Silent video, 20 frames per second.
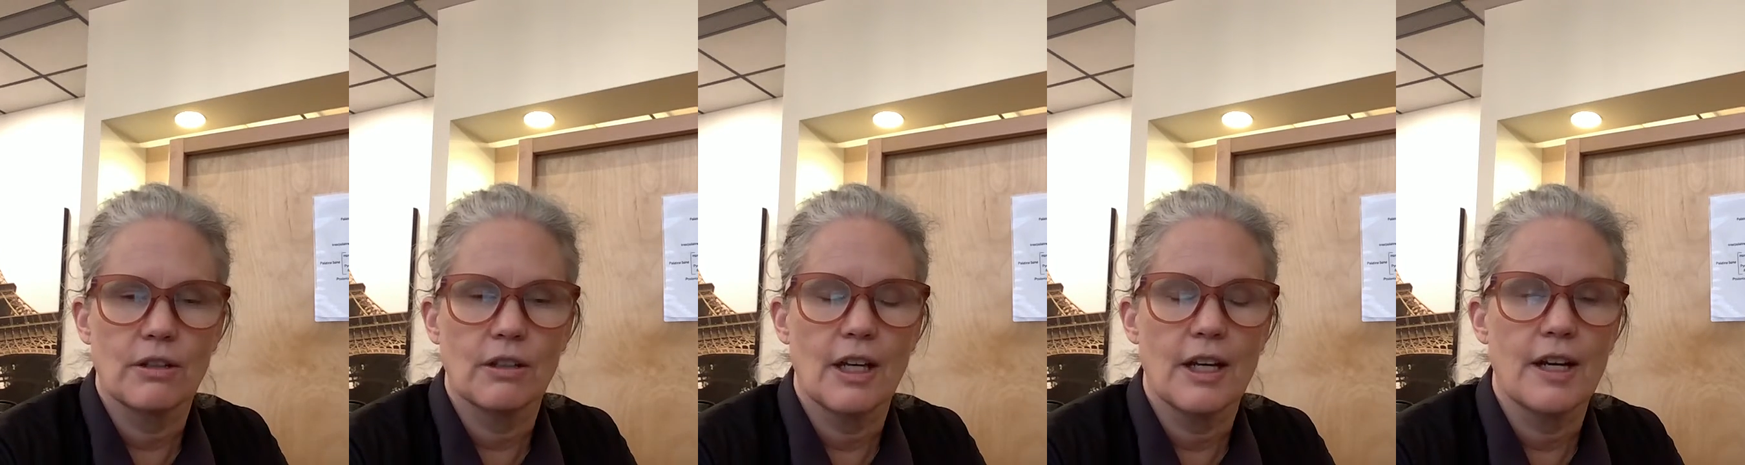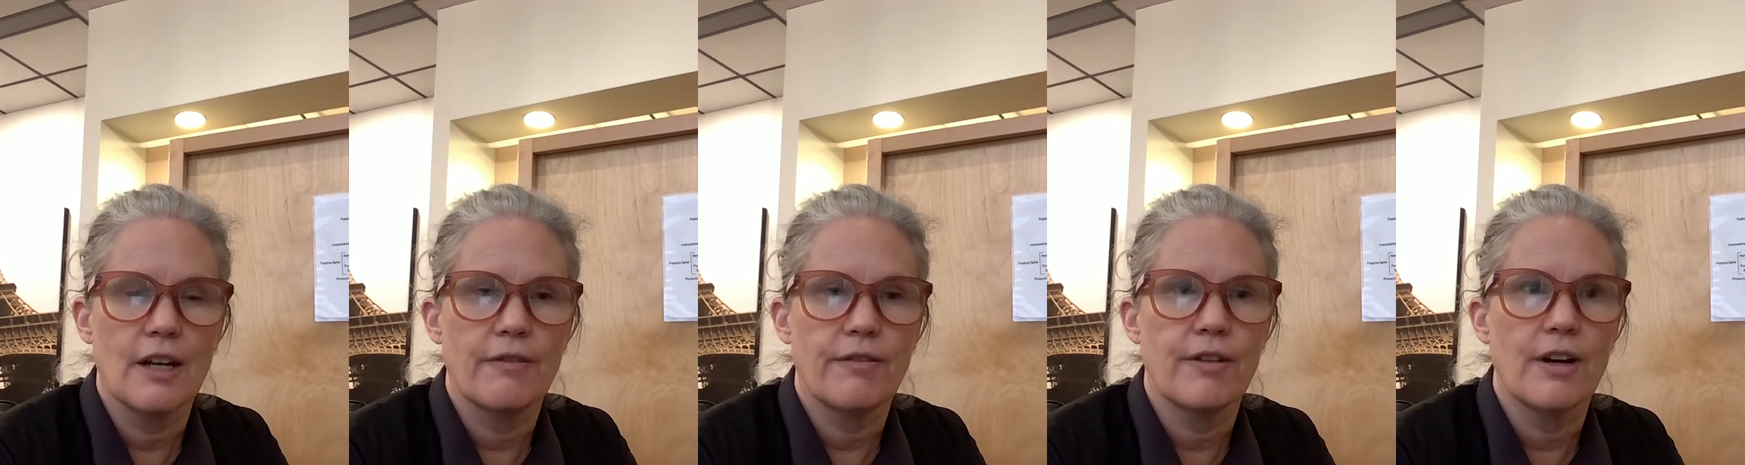
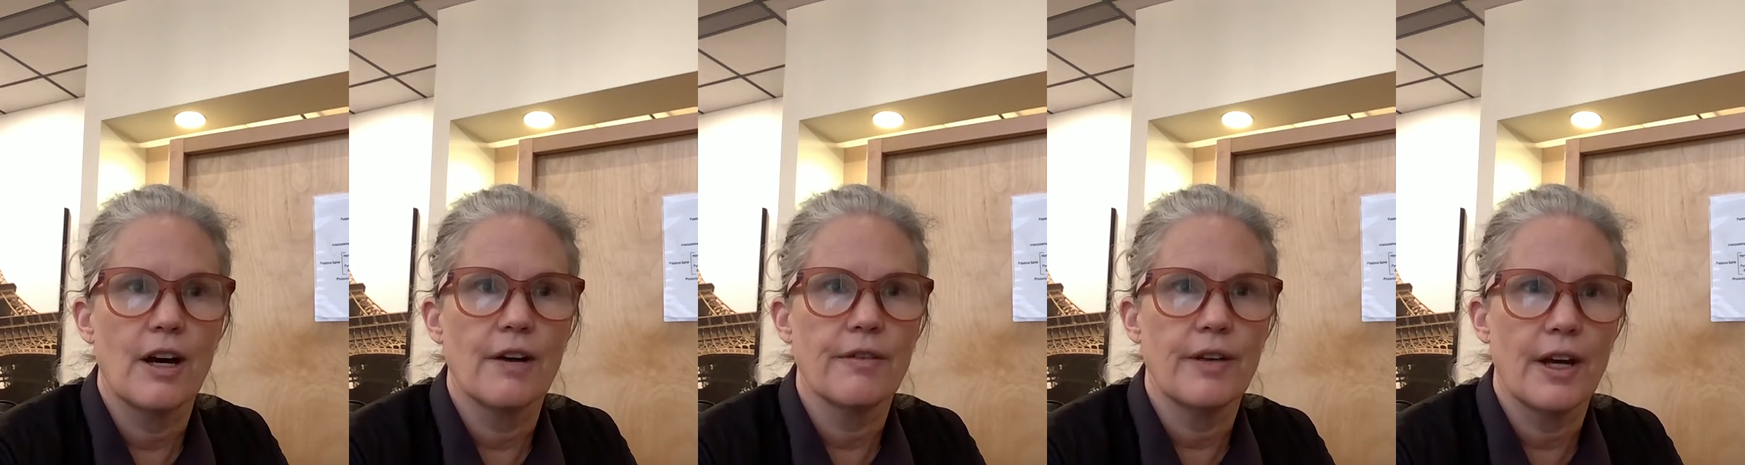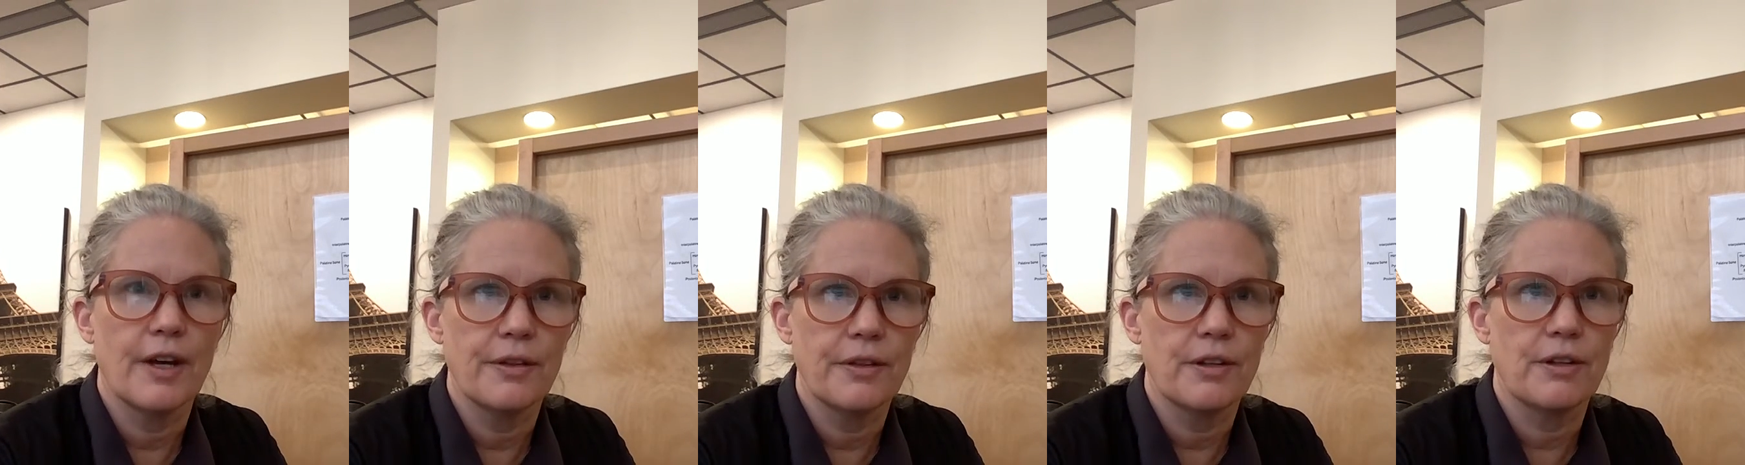life off
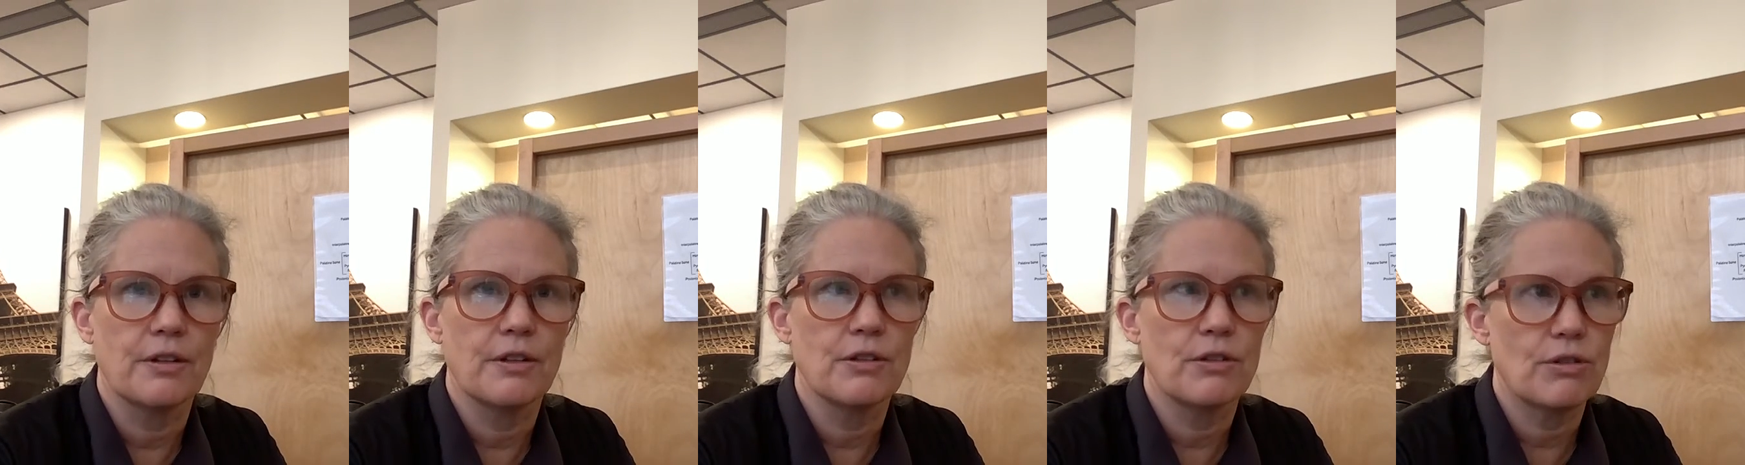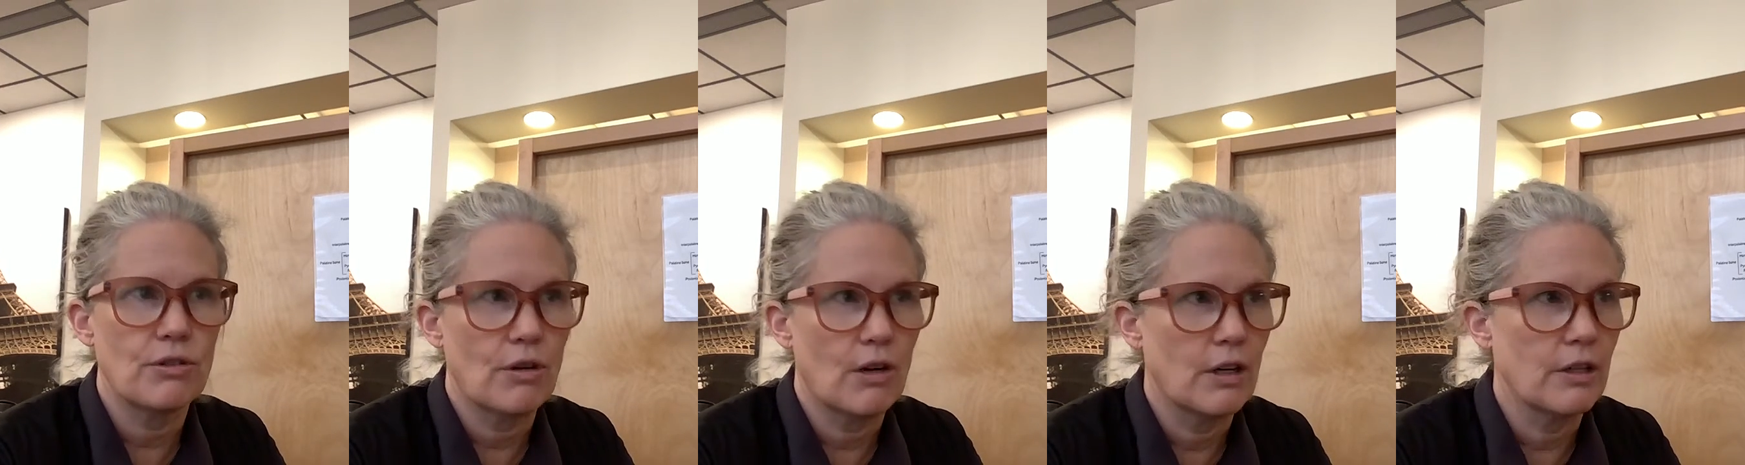healthier and
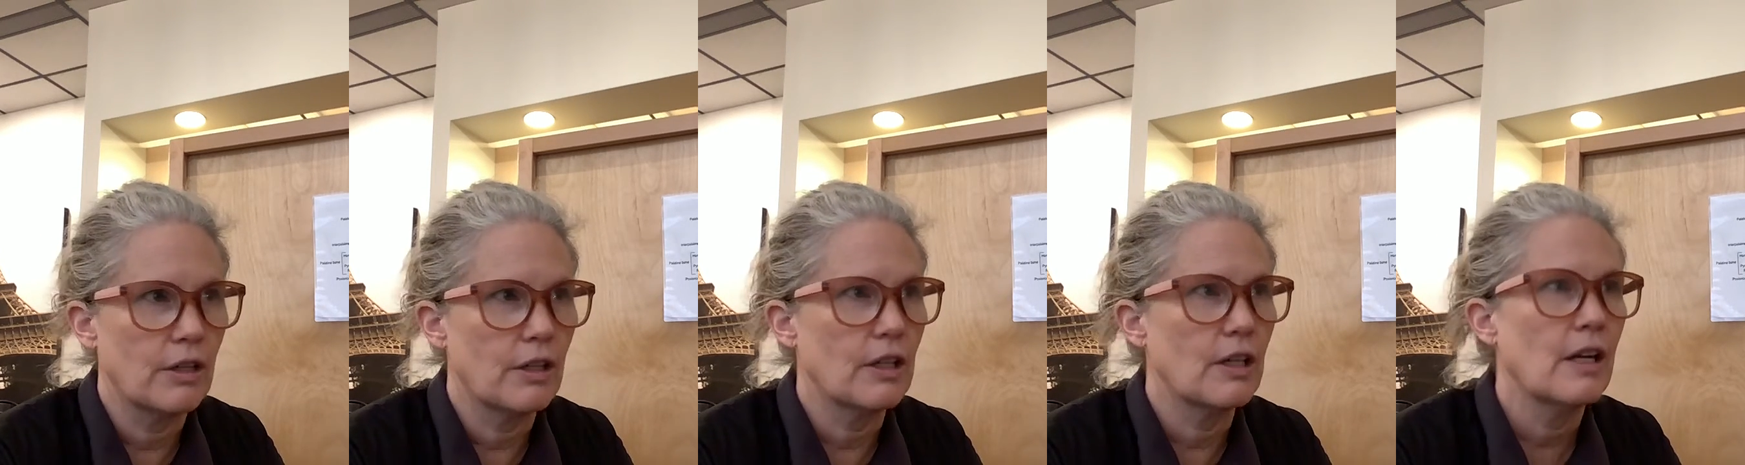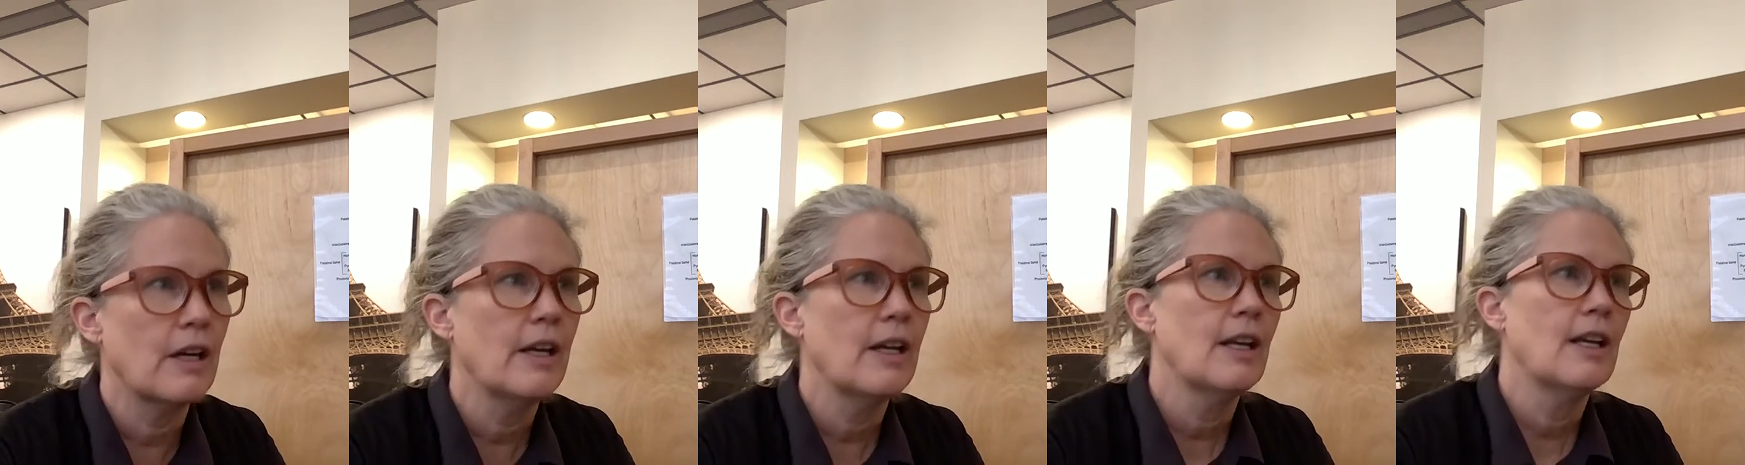stronger.